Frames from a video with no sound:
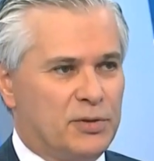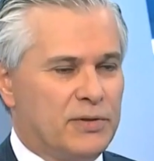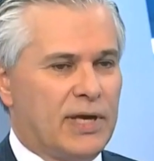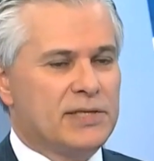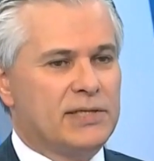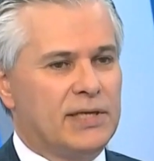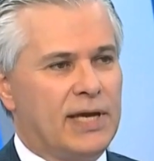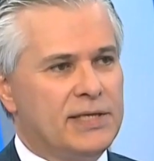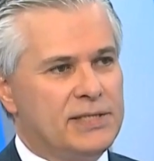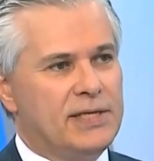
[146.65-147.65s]
to
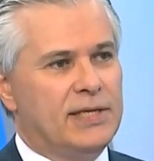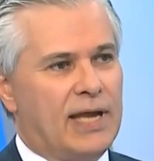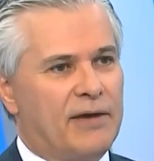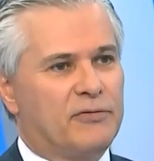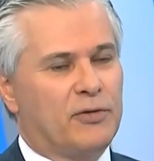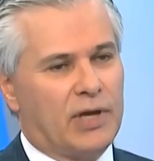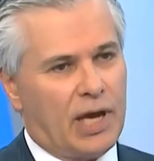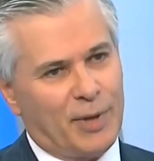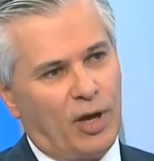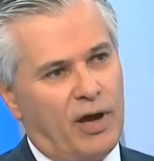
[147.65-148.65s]
2019, after
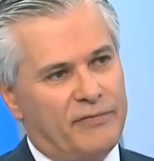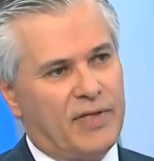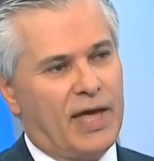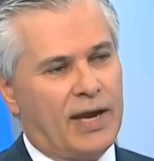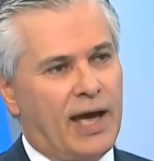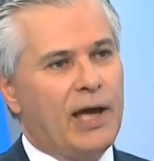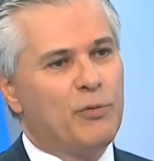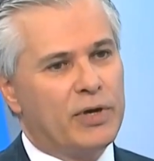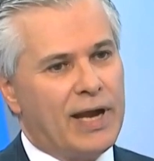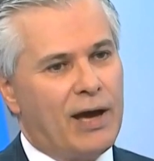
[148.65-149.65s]
coming off that high,
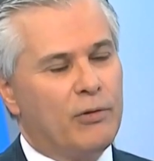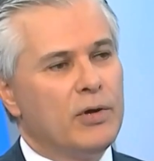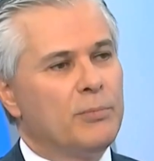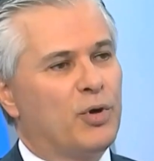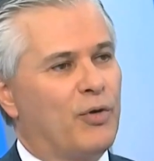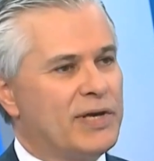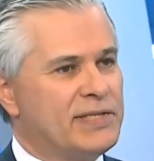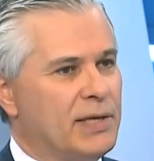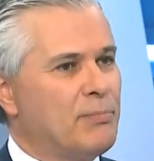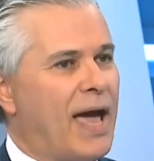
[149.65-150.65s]
we're now
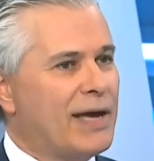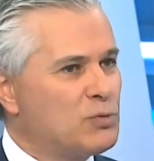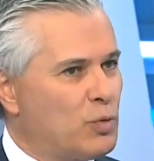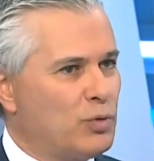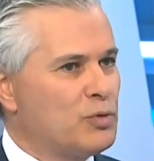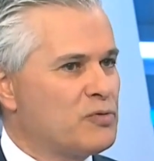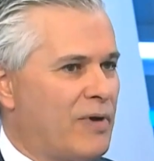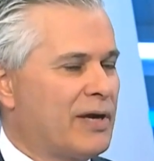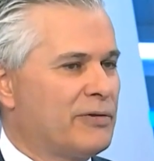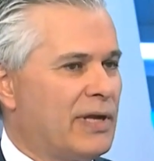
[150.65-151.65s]
progressing back toward those
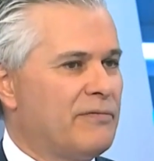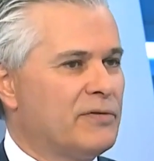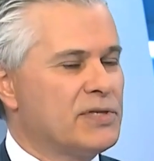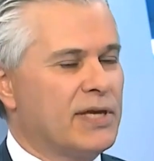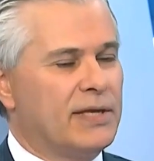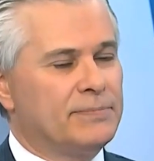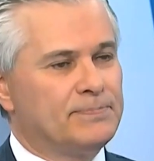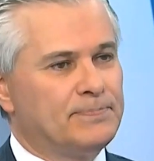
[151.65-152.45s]
record levels again.